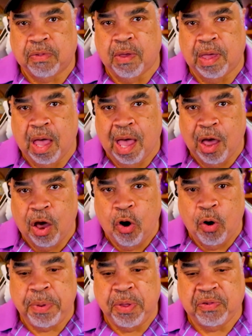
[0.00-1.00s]
So I
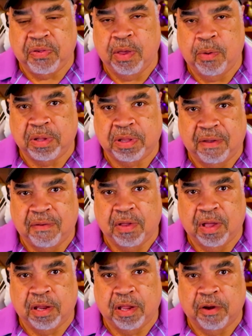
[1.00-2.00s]
hope you see what they've
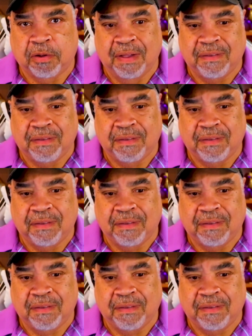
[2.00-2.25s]
done here.